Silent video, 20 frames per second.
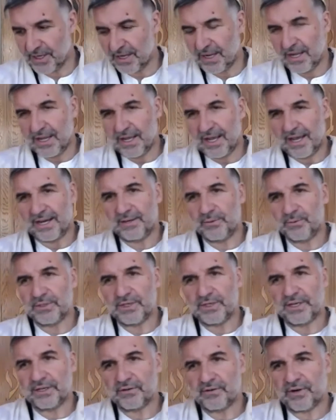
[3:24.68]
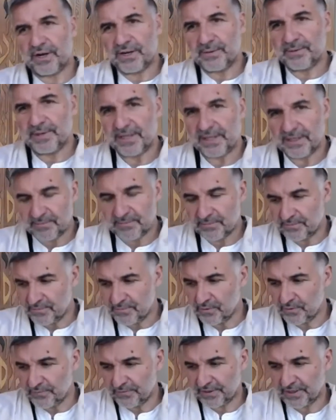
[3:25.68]
And it was an incredibly
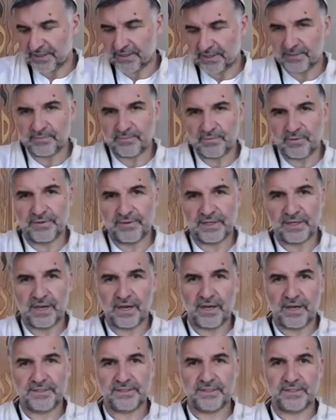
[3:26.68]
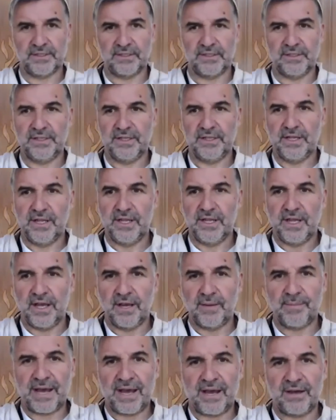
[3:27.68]
moving article
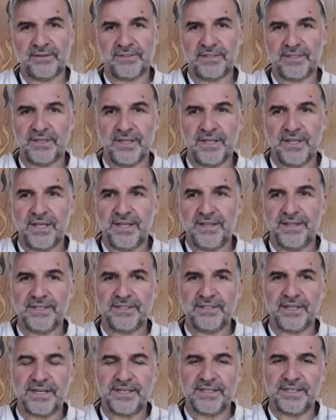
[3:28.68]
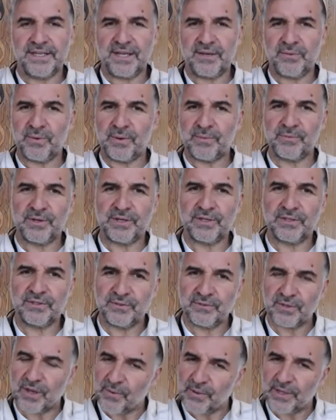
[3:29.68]
about this idea when we're
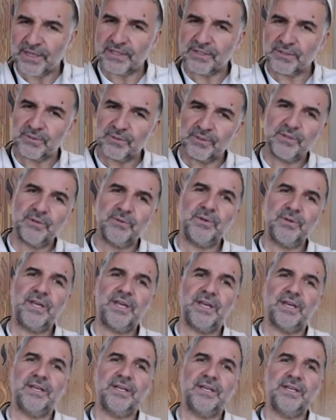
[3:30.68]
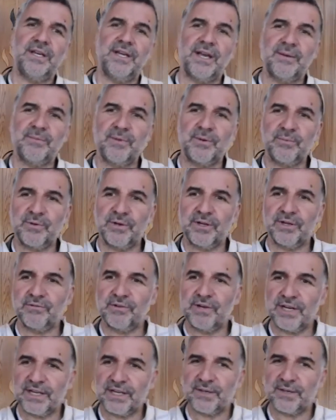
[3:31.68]
going into a new year and when we're
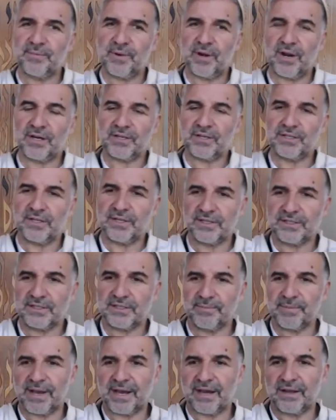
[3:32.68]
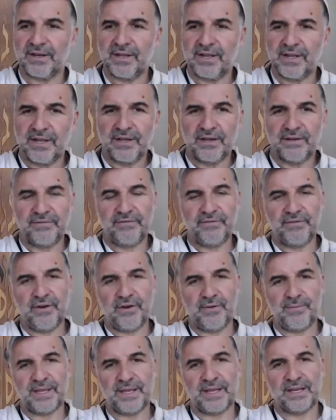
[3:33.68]
reading a parsha that's about
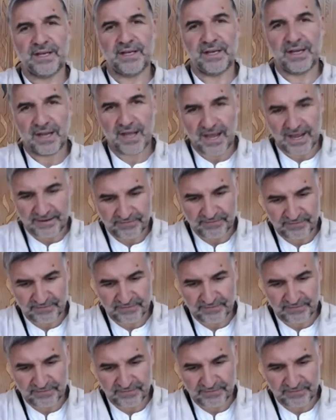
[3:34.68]
affirming life.